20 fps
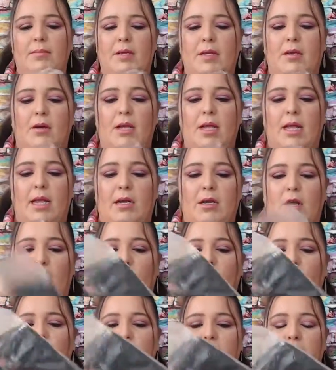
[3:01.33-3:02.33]
ahead and
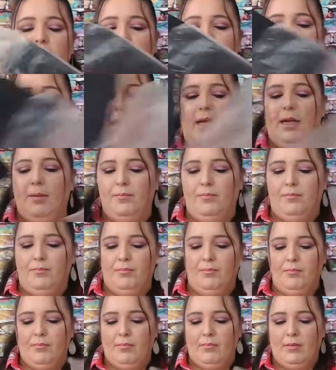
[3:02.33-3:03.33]
open this up
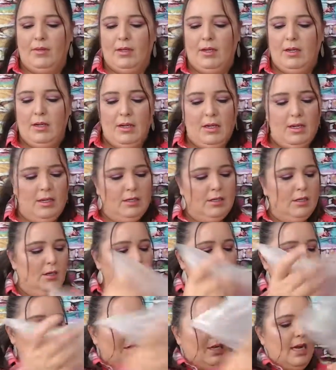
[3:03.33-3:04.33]
so
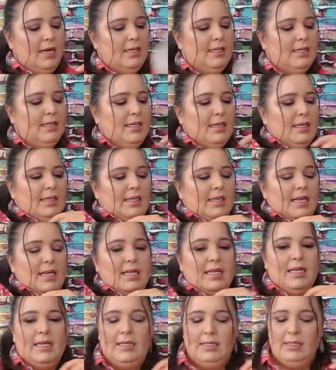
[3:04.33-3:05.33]
you guys can see
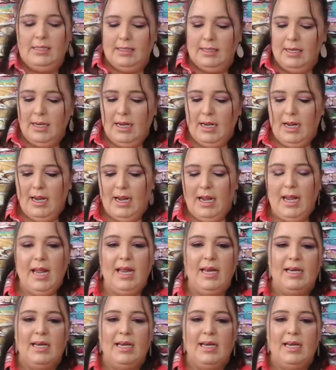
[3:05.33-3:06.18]
this. And it